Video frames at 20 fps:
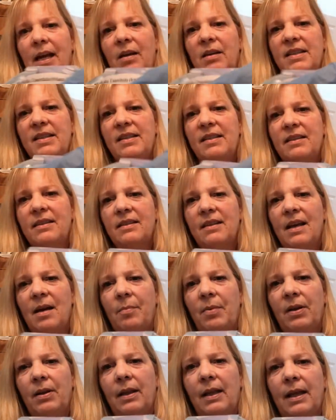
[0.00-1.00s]
I
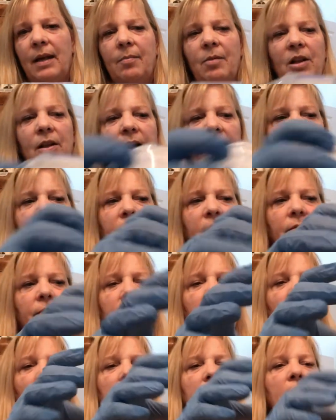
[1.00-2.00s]
slap a label on the
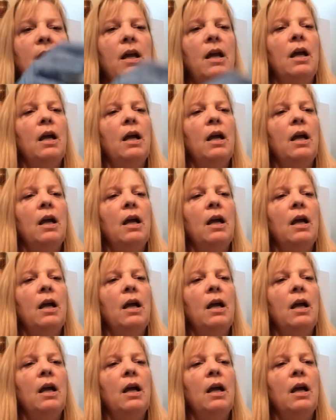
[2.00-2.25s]
front.